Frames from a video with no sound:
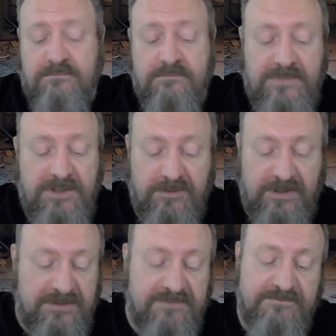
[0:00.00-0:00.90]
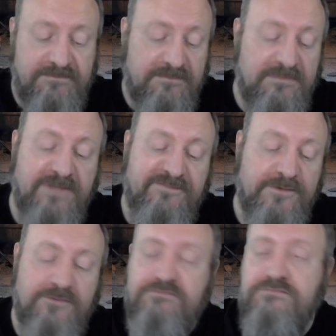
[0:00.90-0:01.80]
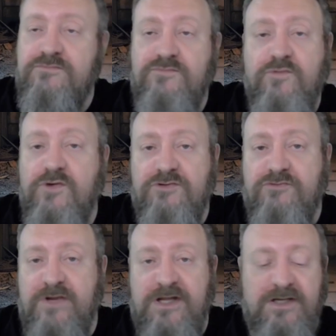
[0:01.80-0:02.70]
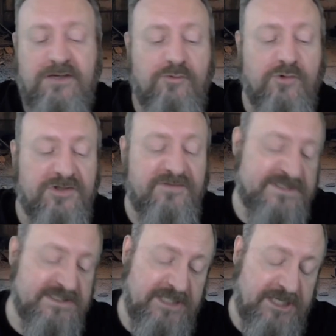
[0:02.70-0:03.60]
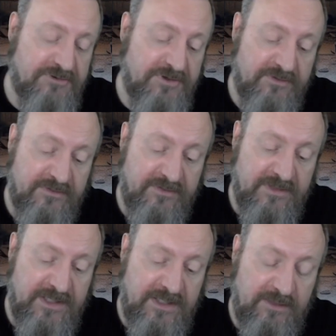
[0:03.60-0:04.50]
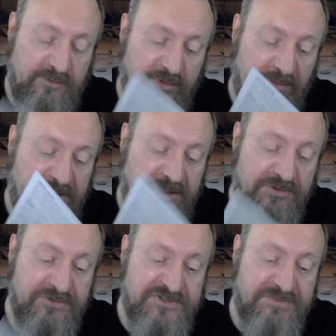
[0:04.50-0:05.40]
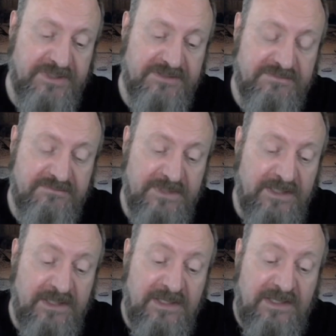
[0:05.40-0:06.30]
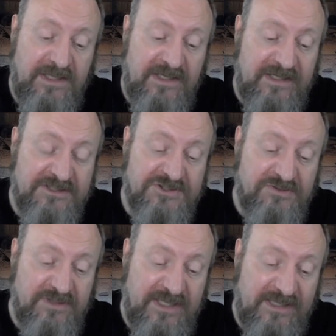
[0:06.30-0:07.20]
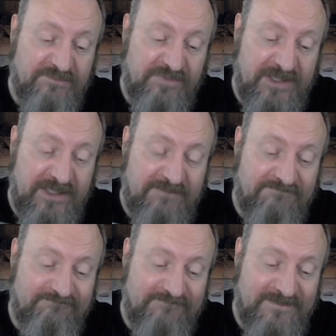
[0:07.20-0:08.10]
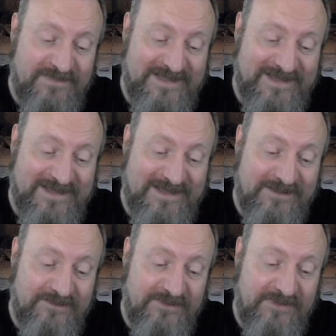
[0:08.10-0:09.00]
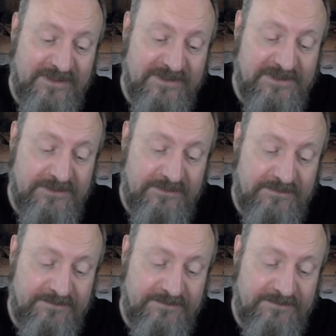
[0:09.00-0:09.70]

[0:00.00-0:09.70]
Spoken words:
unit. If you want to run a what if scenario, they will be used, but in actual gameplay, I don't think so.